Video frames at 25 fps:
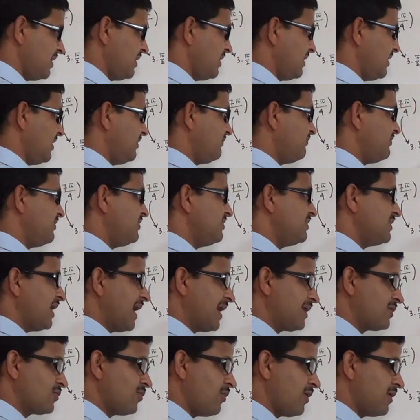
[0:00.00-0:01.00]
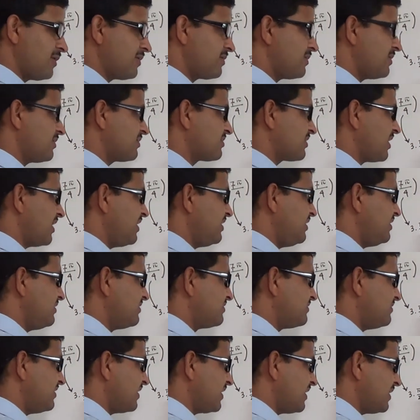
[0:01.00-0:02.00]
If in that quadrant sine
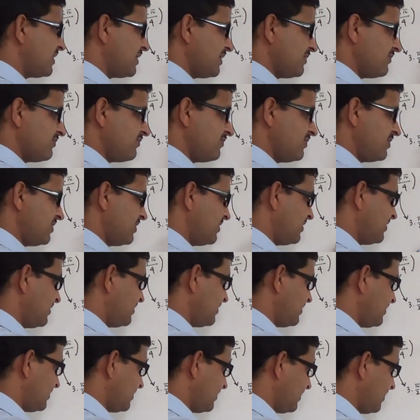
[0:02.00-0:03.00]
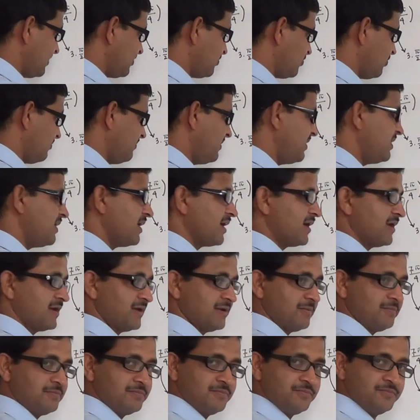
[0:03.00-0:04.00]
is negative, it will be
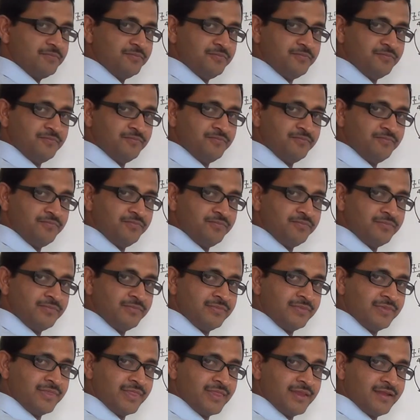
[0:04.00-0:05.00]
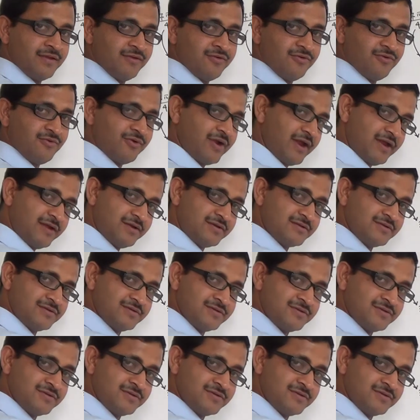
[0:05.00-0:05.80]
negative. Right?